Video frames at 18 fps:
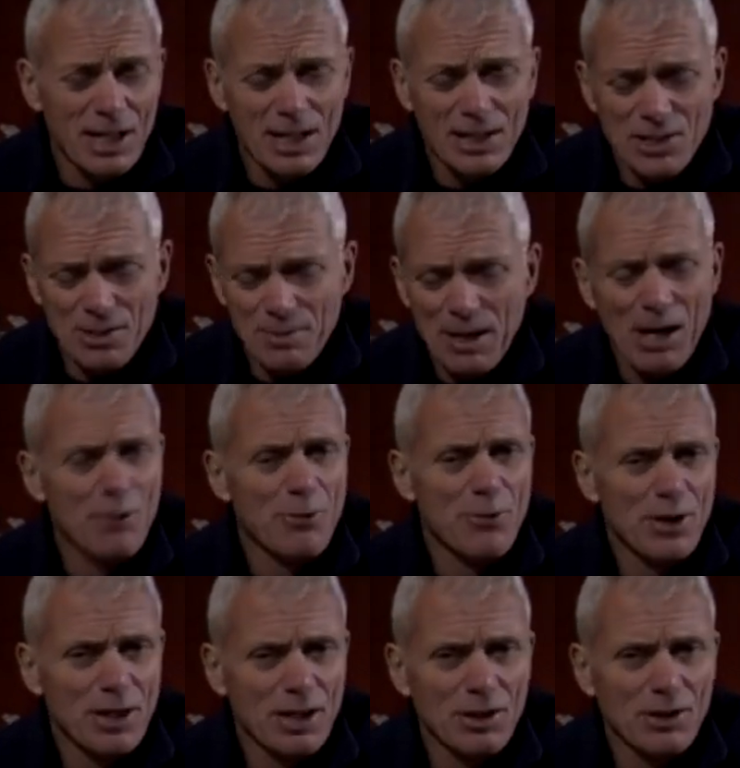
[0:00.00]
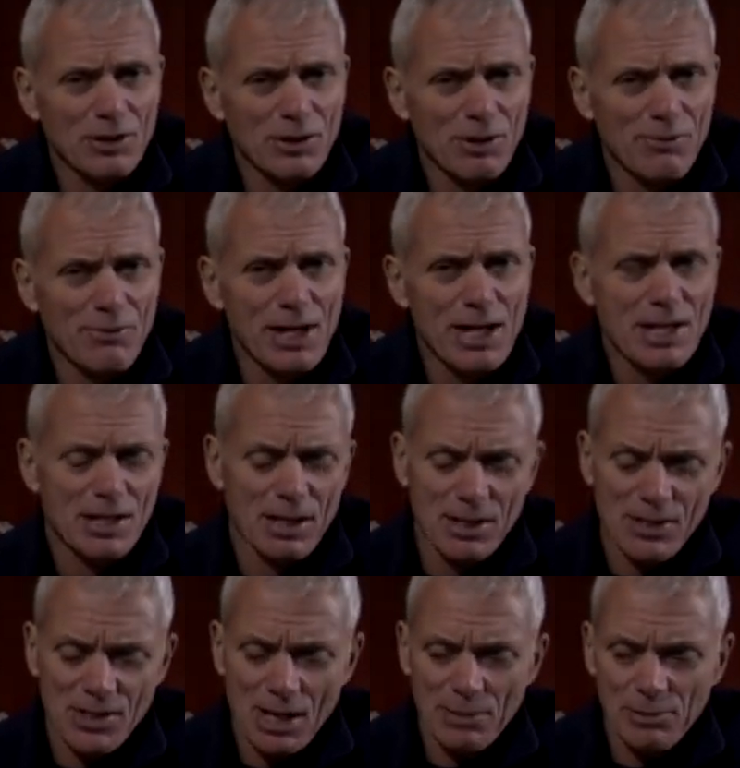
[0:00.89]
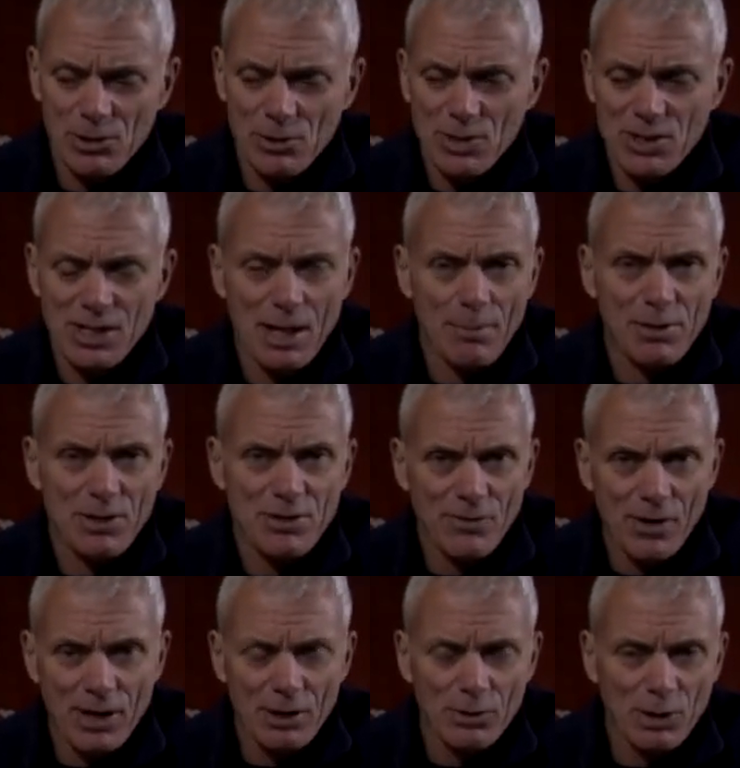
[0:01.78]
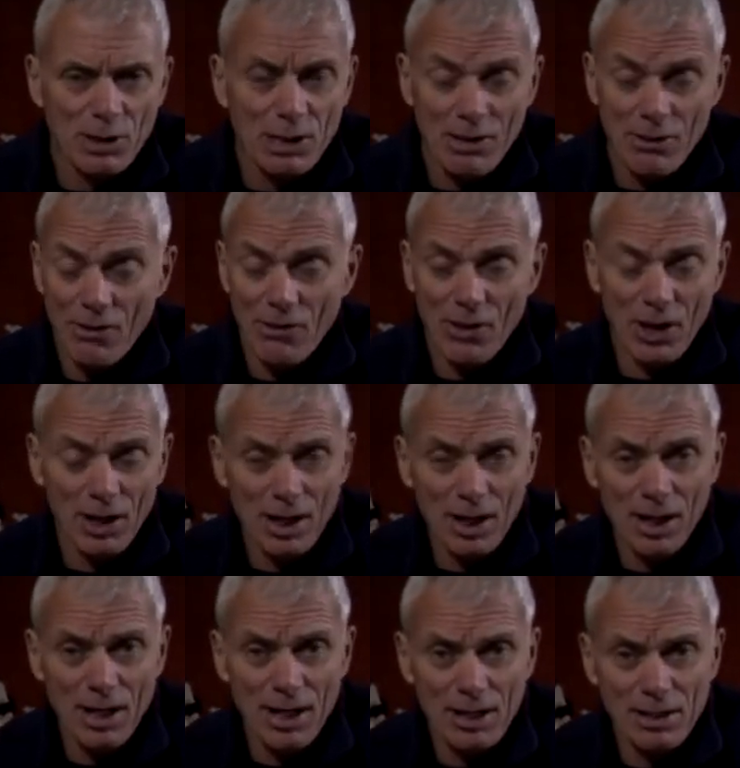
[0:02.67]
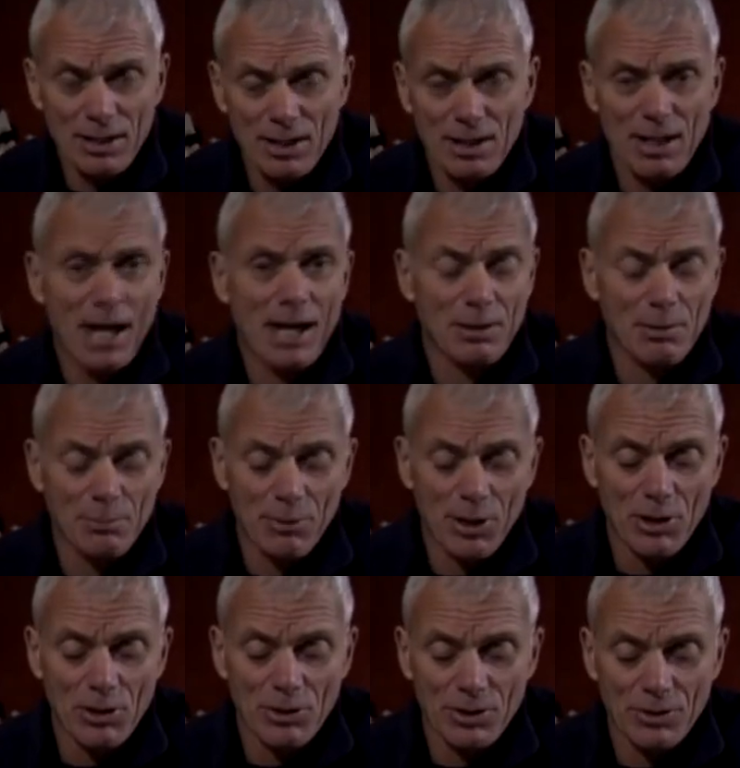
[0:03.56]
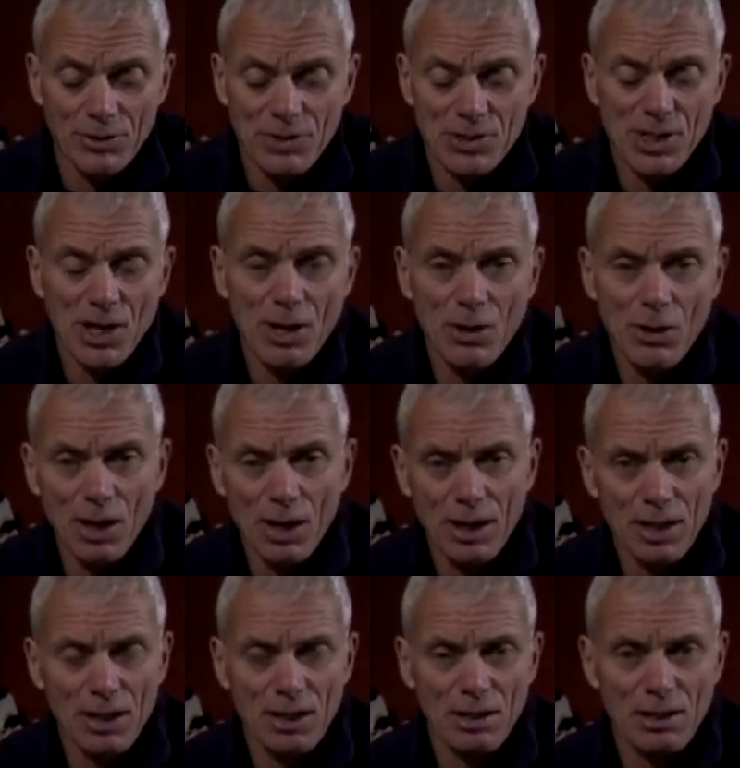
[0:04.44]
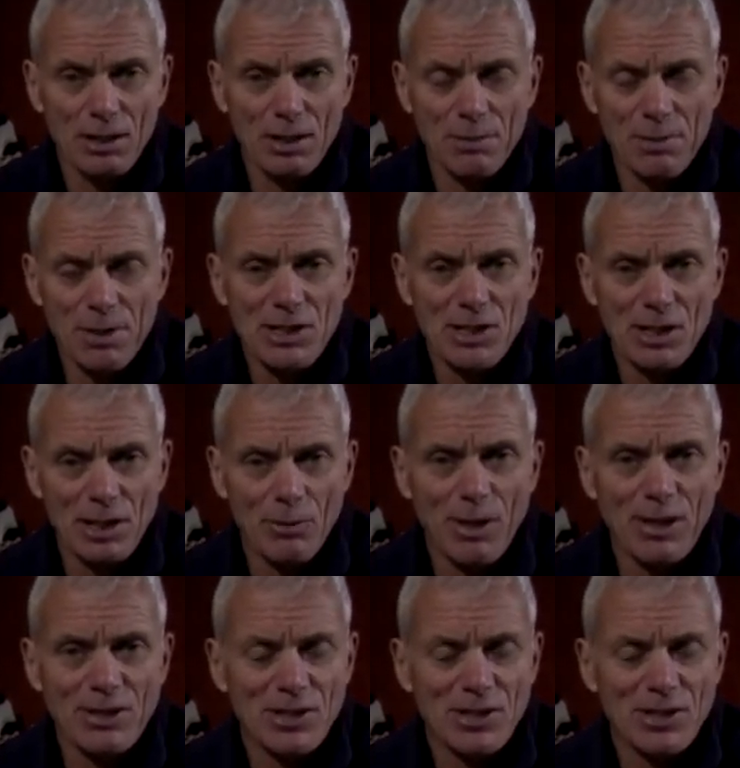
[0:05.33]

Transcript: it's about thinking on your feet, and I was able to establish very quickly that the line hadn't broken, so I immediately went